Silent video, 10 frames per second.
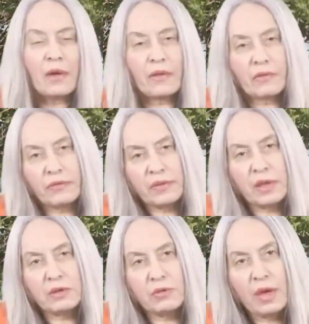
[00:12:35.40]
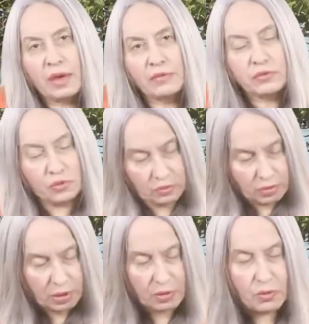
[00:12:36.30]
then you have to
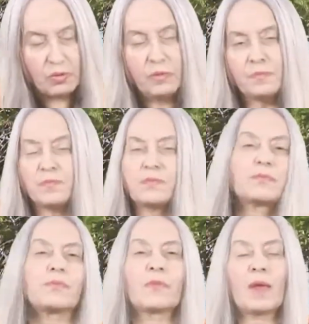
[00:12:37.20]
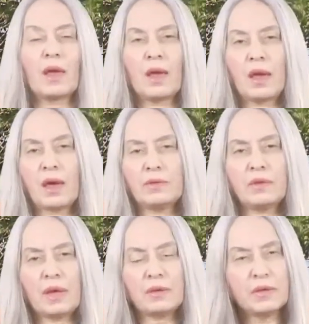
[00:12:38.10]
know
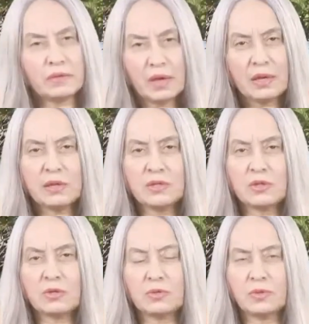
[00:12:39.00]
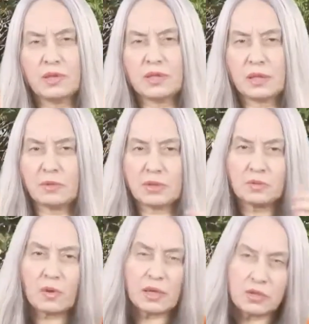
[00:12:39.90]
that that is not wisdom. It's
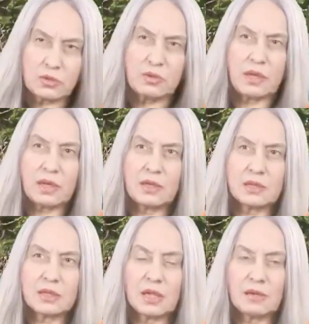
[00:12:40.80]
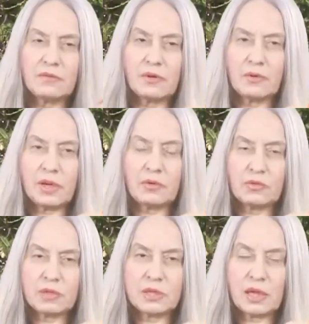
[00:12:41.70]
wise to take the cell phone and
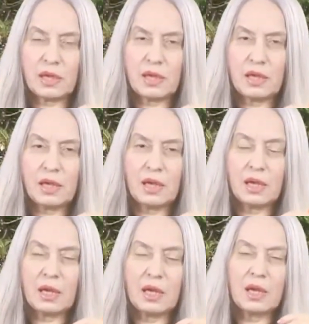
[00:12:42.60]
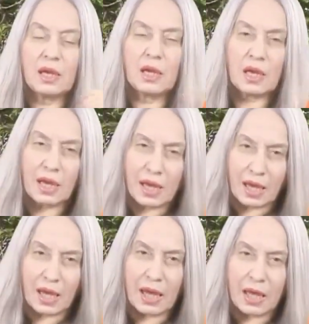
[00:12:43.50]
to say,
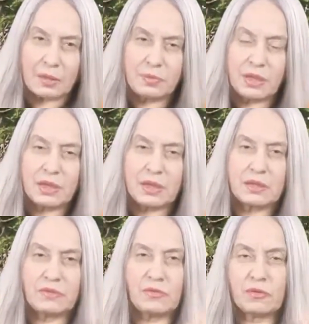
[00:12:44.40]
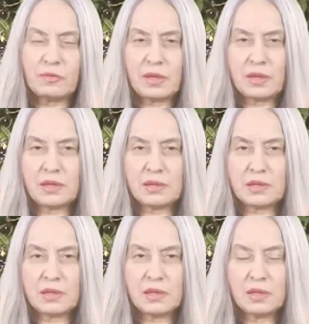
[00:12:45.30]
I'll be late a few minutes.